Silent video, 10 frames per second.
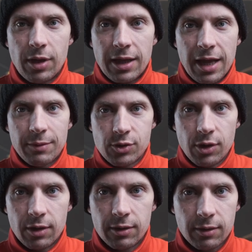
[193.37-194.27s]
that helps
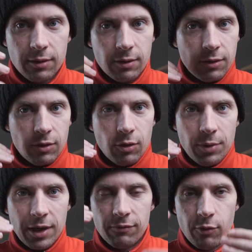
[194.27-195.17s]
you out to
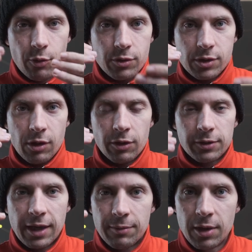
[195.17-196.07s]
be in focus all
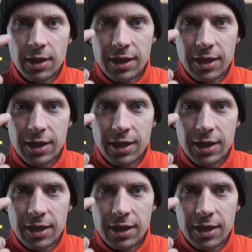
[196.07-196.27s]
the time.